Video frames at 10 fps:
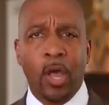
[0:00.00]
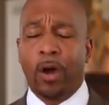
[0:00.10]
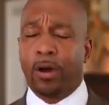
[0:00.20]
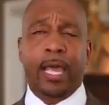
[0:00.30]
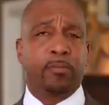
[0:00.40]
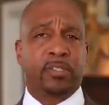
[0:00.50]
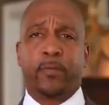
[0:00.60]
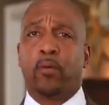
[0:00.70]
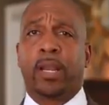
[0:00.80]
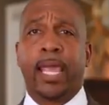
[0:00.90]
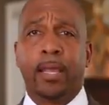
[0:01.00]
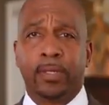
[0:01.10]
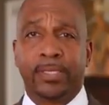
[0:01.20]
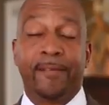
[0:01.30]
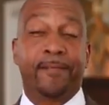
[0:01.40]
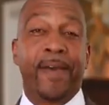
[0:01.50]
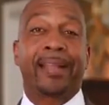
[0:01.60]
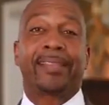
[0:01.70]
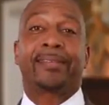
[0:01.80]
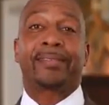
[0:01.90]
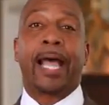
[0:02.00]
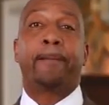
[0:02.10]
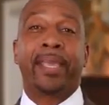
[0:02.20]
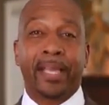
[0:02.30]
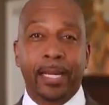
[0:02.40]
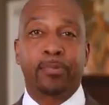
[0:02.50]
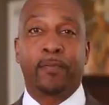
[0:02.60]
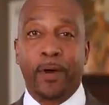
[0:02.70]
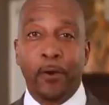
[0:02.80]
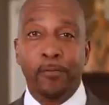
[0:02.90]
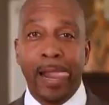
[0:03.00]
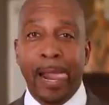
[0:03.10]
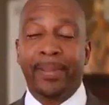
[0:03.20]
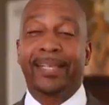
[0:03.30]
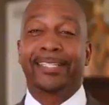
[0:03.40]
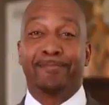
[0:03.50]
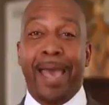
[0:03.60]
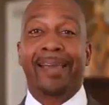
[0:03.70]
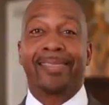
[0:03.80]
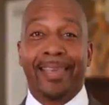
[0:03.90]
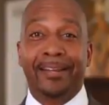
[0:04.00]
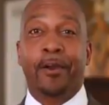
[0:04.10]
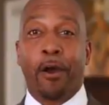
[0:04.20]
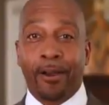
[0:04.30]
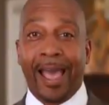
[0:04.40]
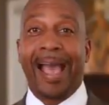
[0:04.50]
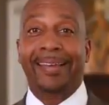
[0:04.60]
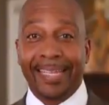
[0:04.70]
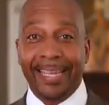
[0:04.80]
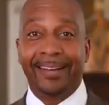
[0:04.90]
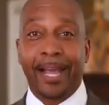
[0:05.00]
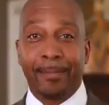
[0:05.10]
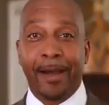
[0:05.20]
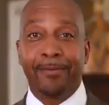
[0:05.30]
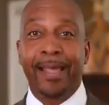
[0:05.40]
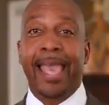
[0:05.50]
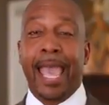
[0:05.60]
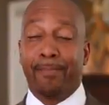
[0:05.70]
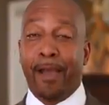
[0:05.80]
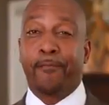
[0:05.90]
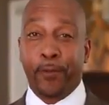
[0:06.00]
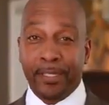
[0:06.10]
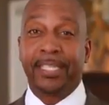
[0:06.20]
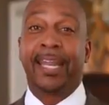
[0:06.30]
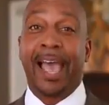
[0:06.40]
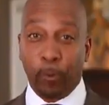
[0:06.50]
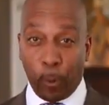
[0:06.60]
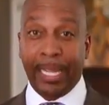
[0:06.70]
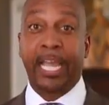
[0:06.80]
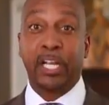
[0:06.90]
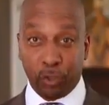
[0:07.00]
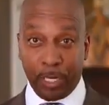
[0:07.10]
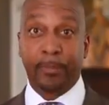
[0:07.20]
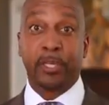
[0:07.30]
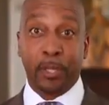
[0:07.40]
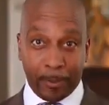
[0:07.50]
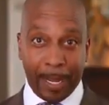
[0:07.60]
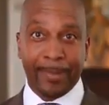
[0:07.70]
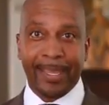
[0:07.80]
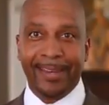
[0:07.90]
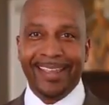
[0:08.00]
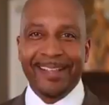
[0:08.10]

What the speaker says: All that was foreign language. In fact, I stopped picking up the phone because back then caller ID had come out and my friends didn't have a 1-800 number. You know what I mean?